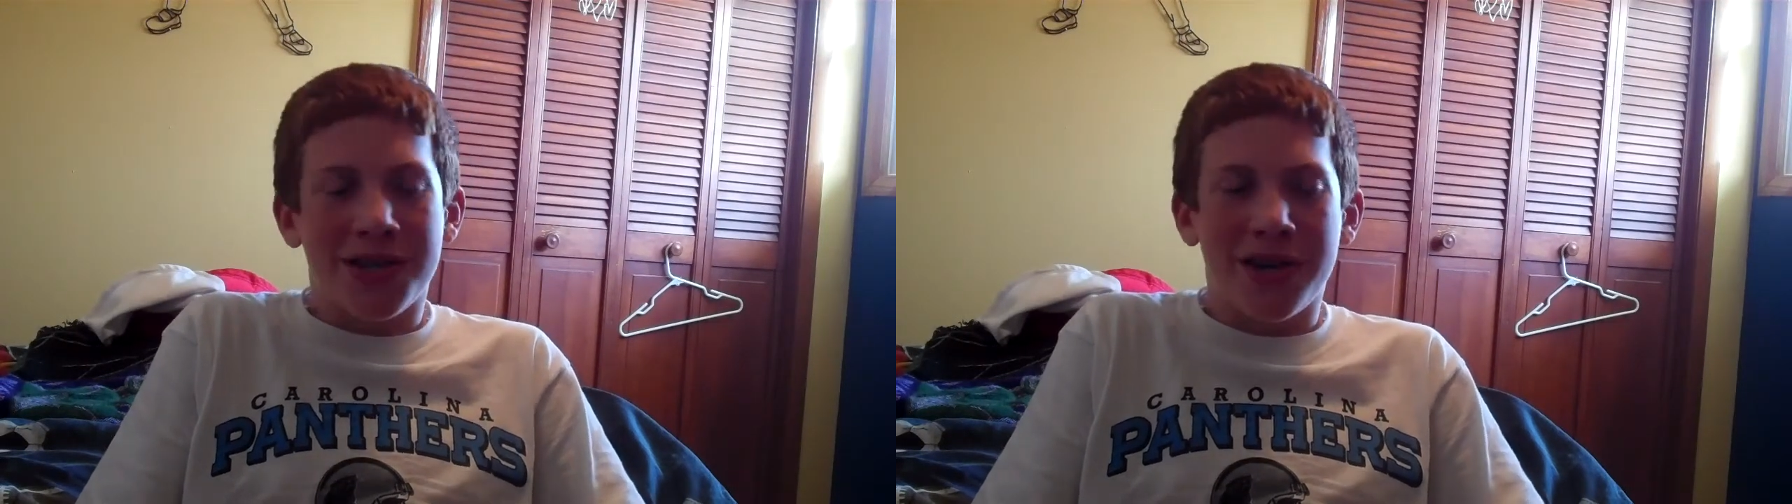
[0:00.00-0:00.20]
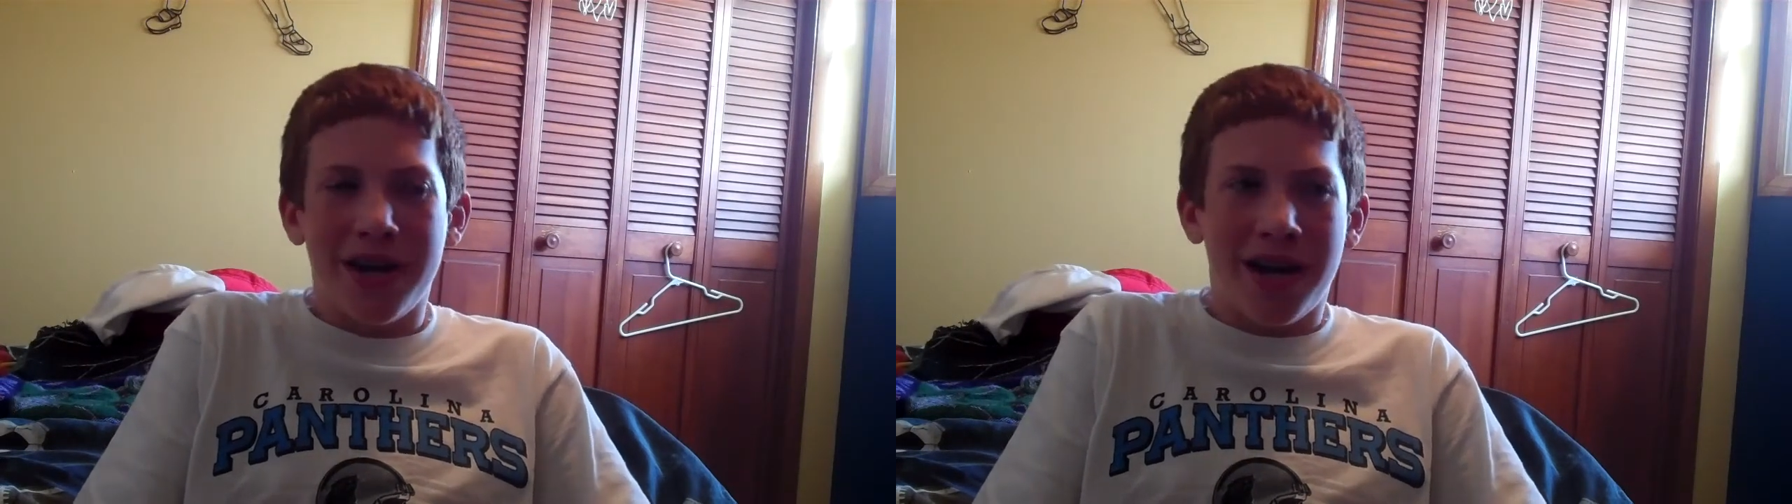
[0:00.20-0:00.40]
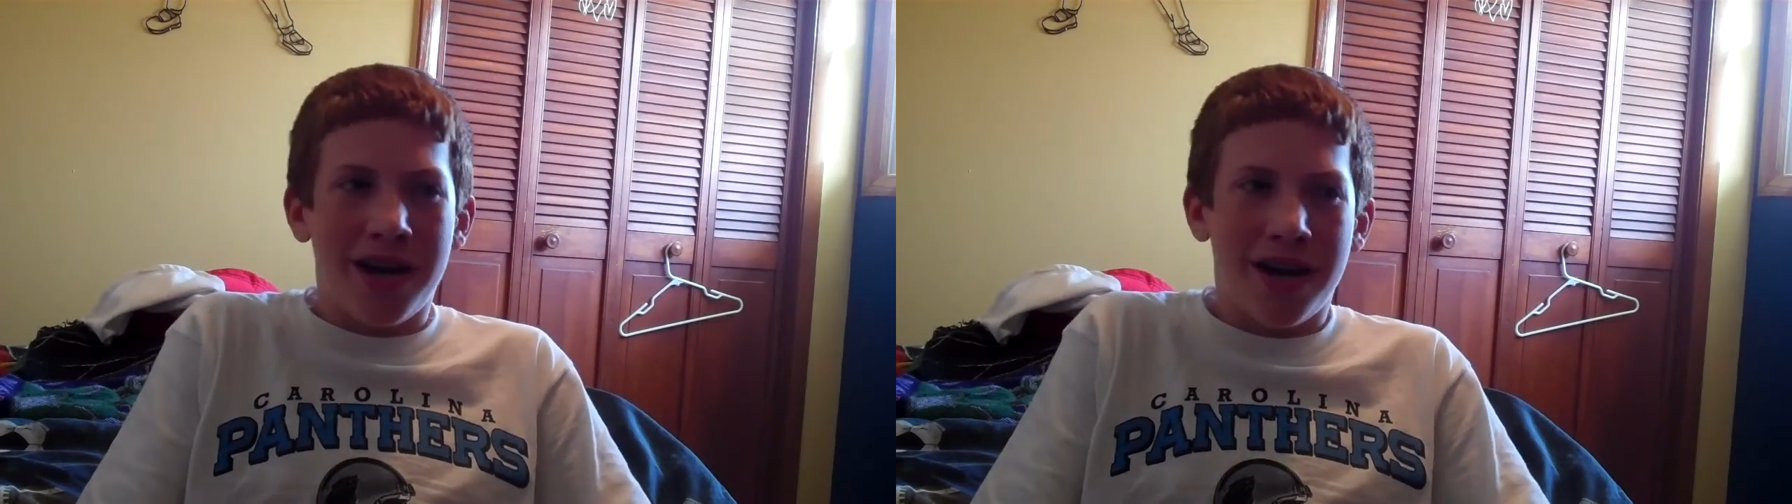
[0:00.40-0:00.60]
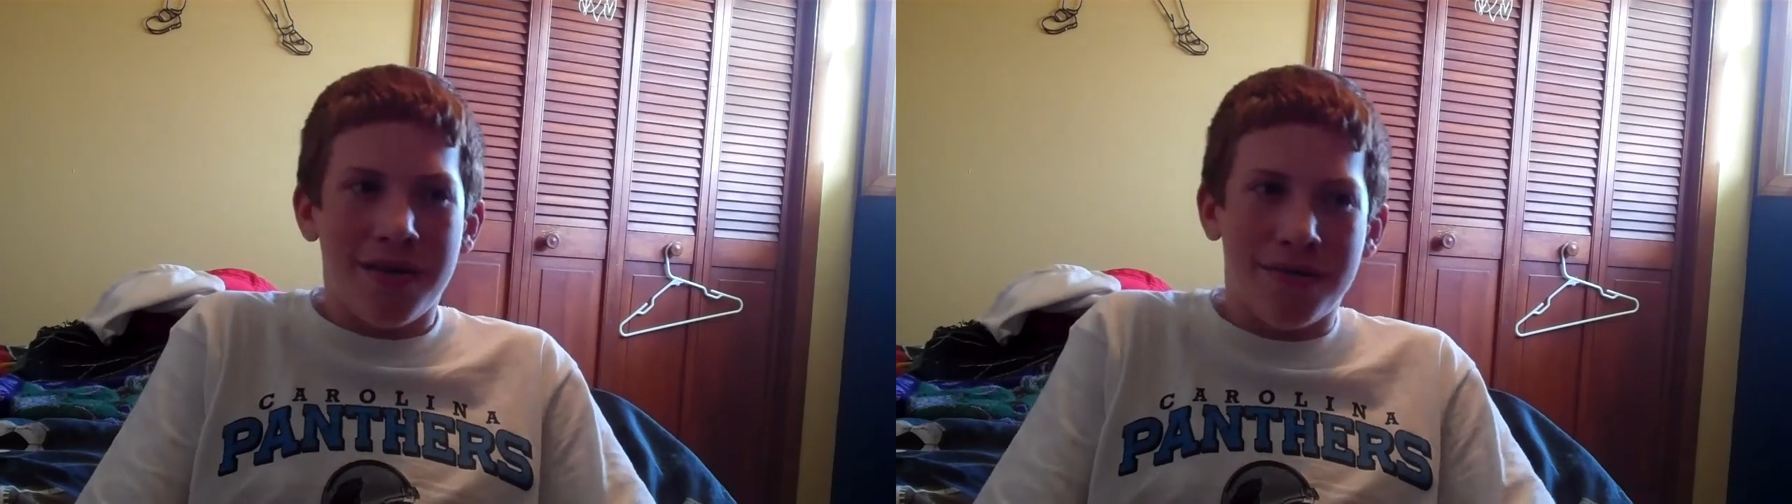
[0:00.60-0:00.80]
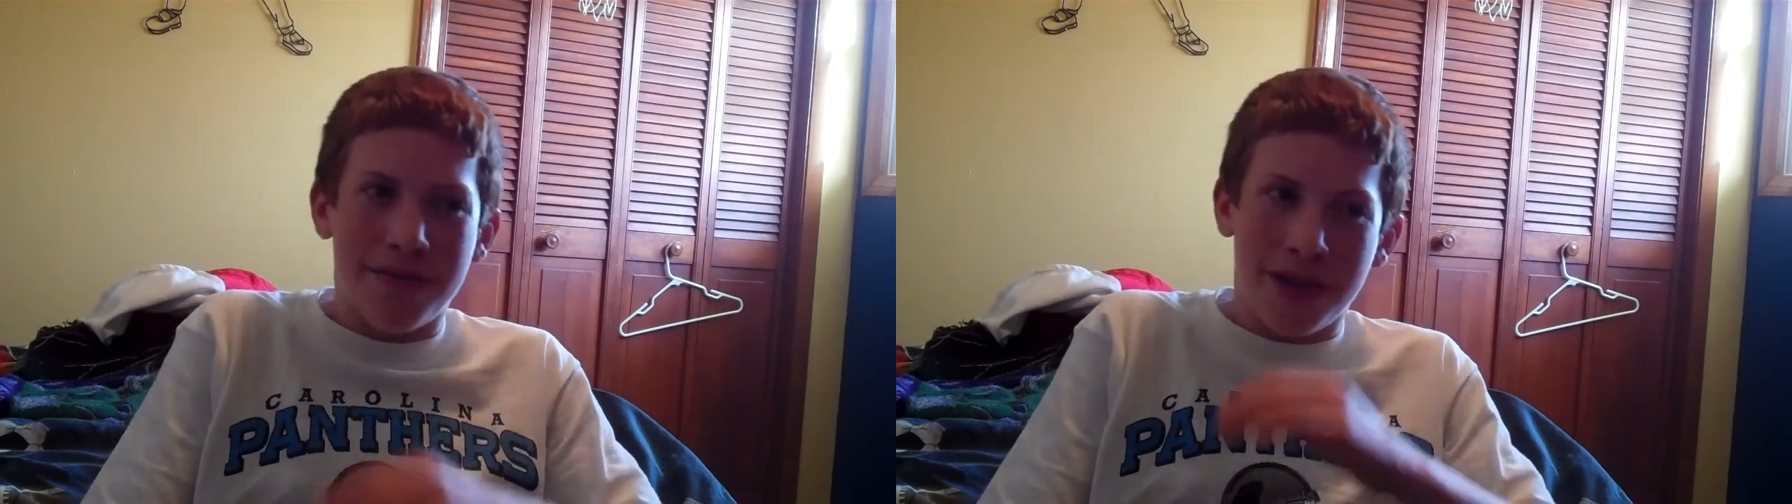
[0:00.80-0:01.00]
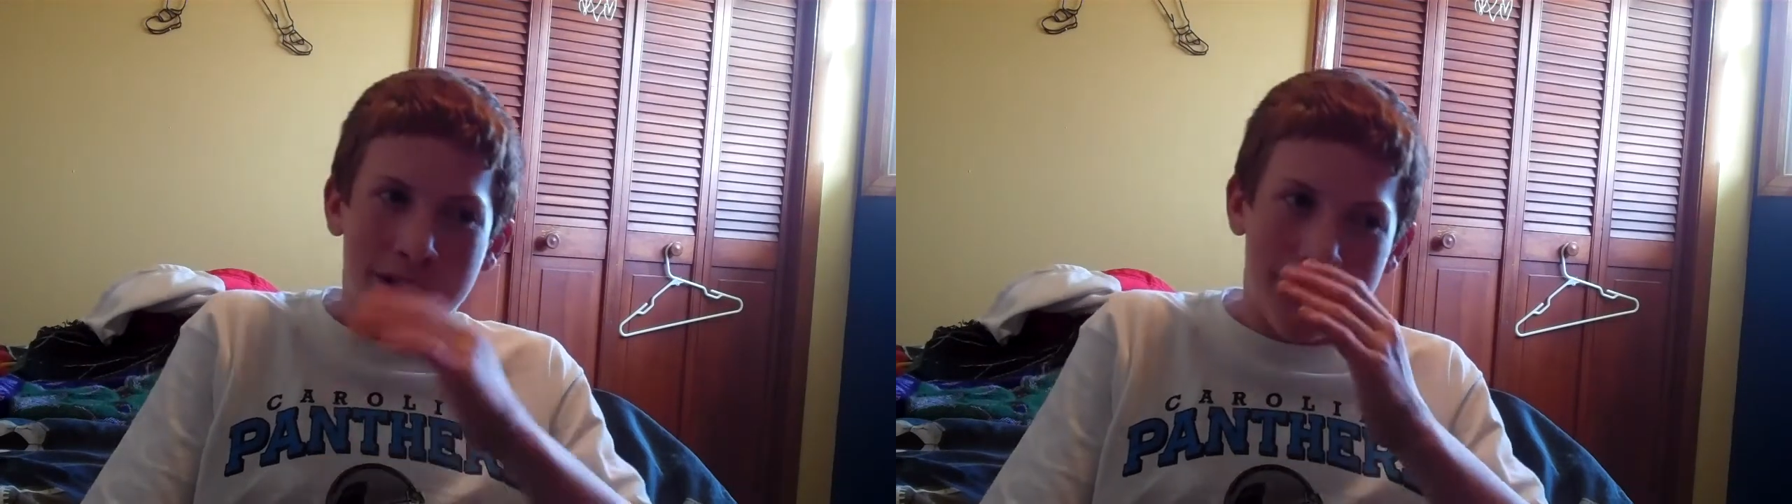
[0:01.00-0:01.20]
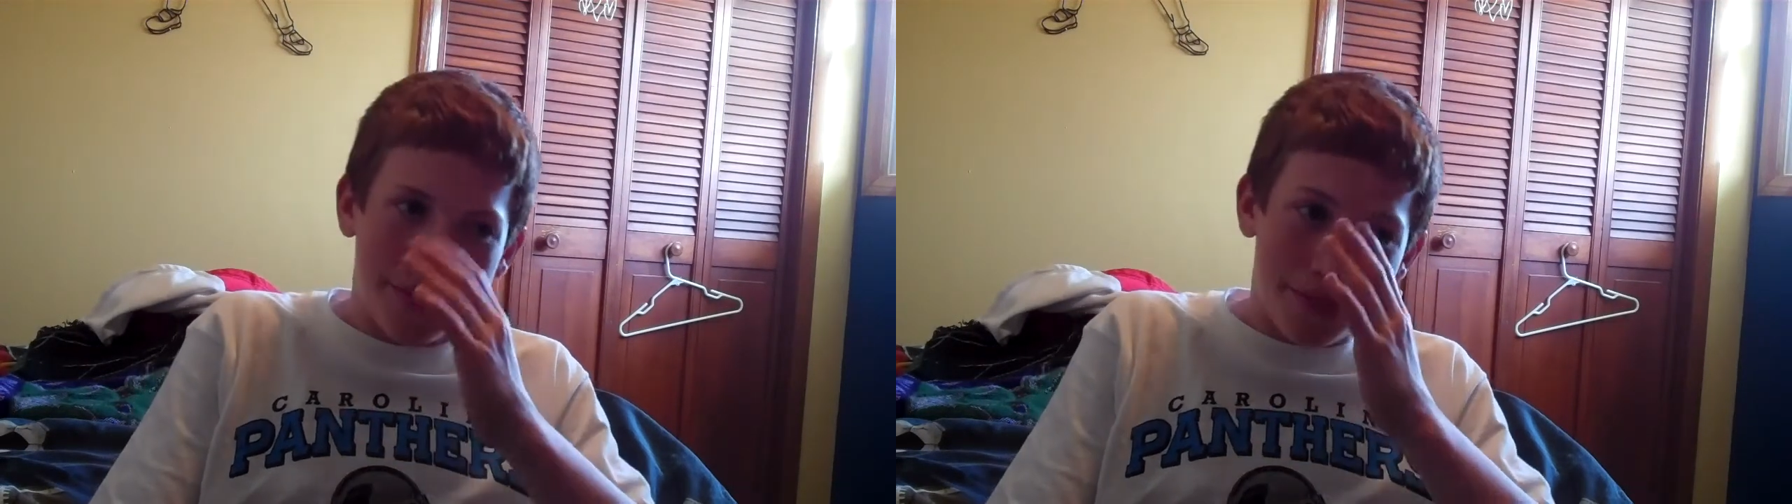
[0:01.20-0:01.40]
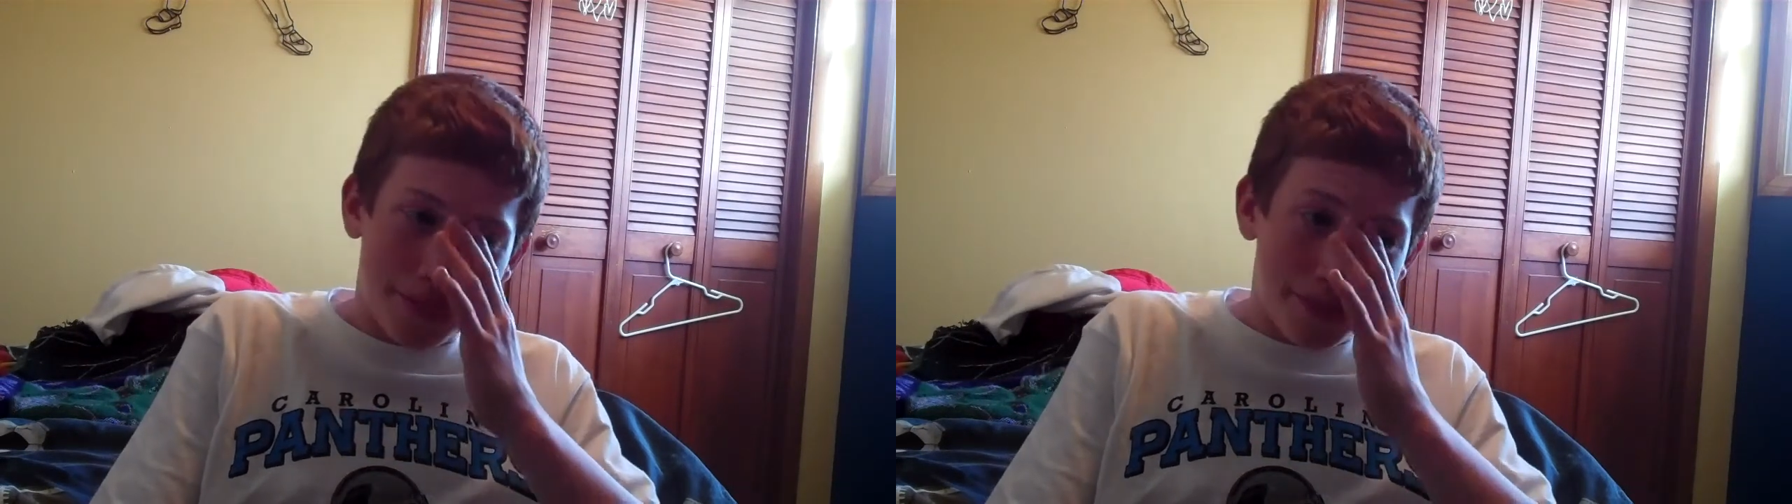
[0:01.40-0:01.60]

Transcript: Turioff and